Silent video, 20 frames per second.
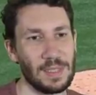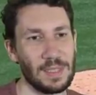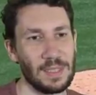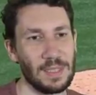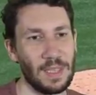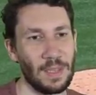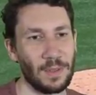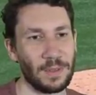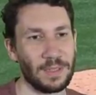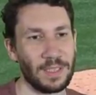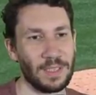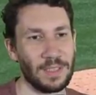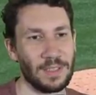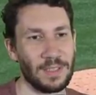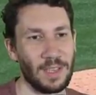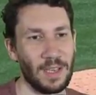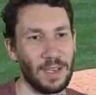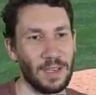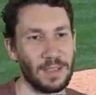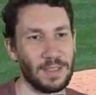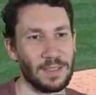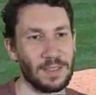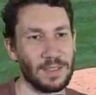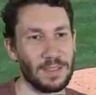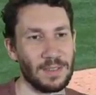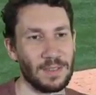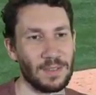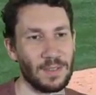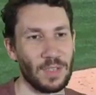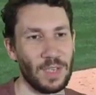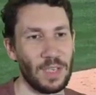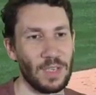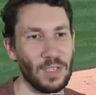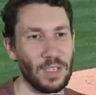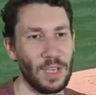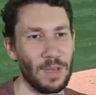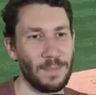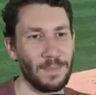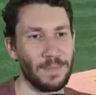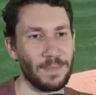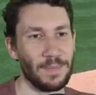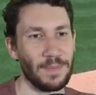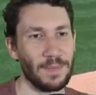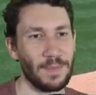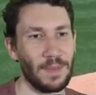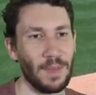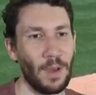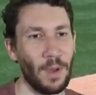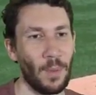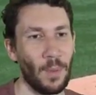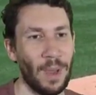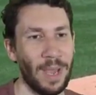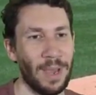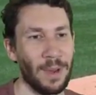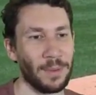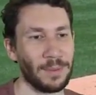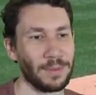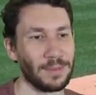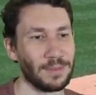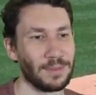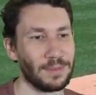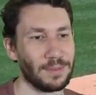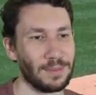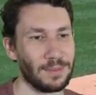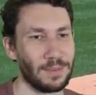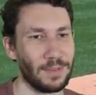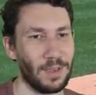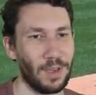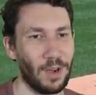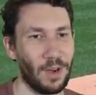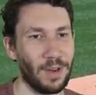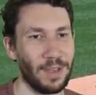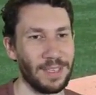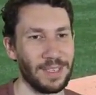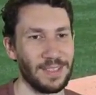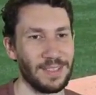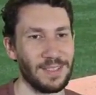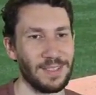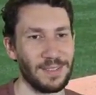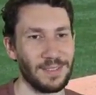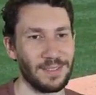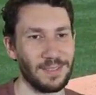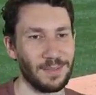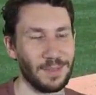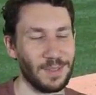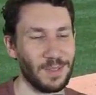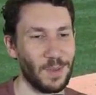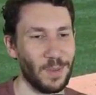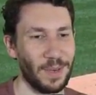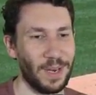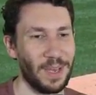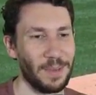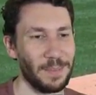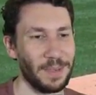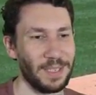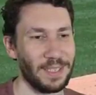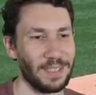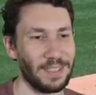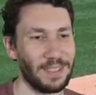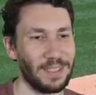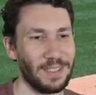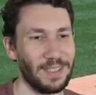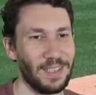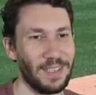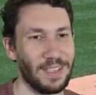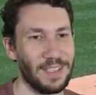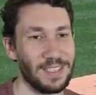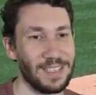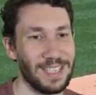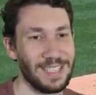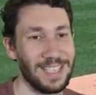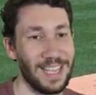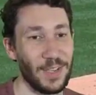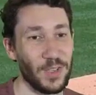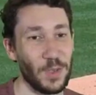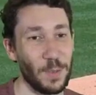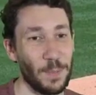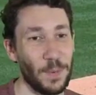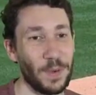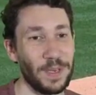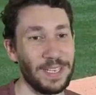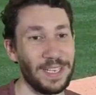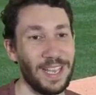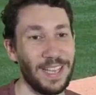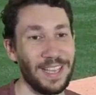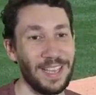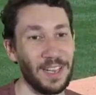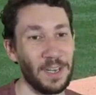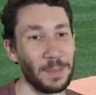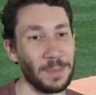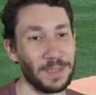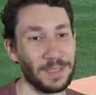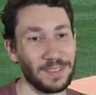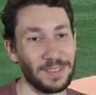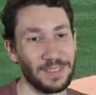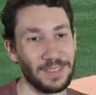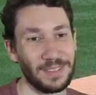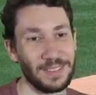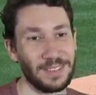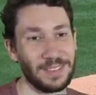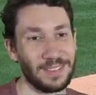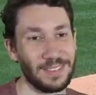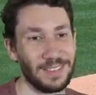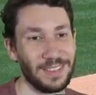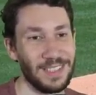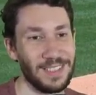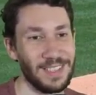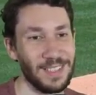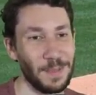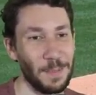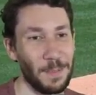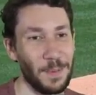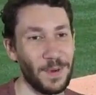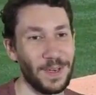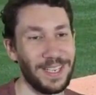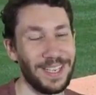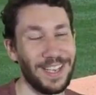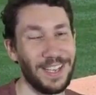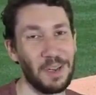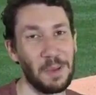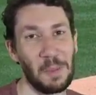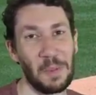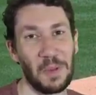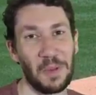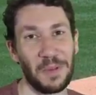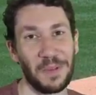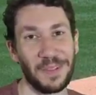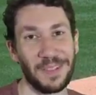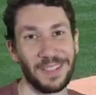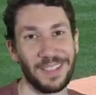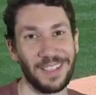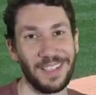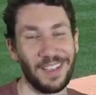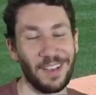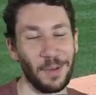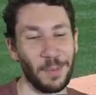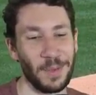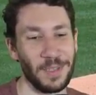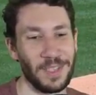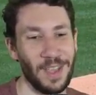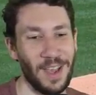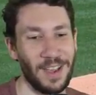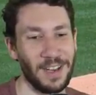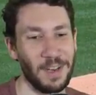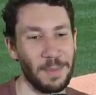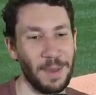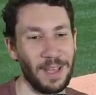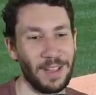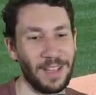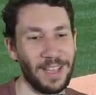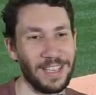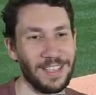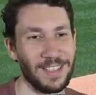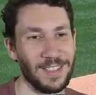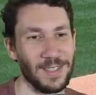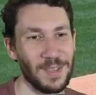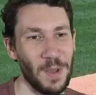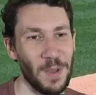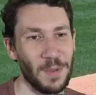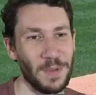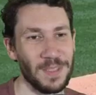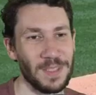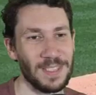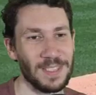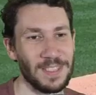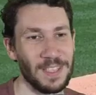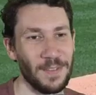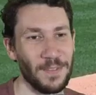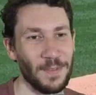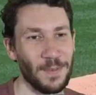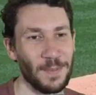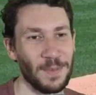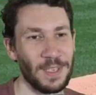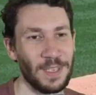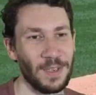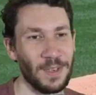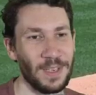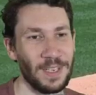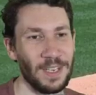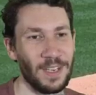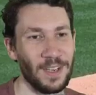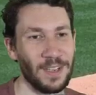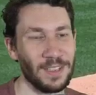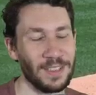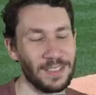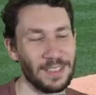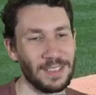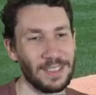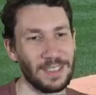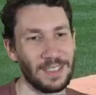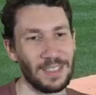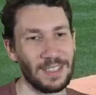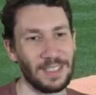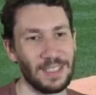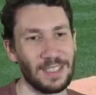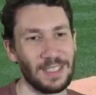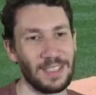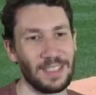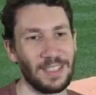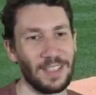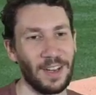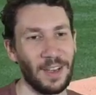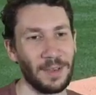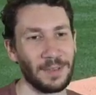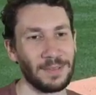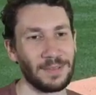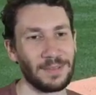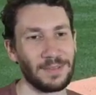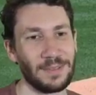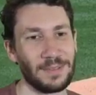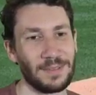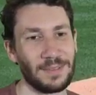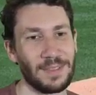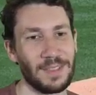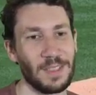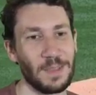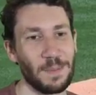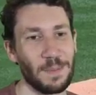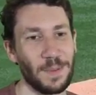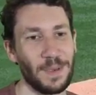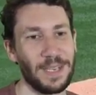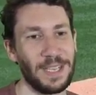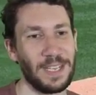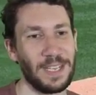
That looked like a tugged changeup. Oh, wow. Urías. What's going on, buddy? Because that's actually pretty dang hittable. This is a pretty hittable heater. We're talking about, like, the zones and stuff from here and here. You know? It's pretty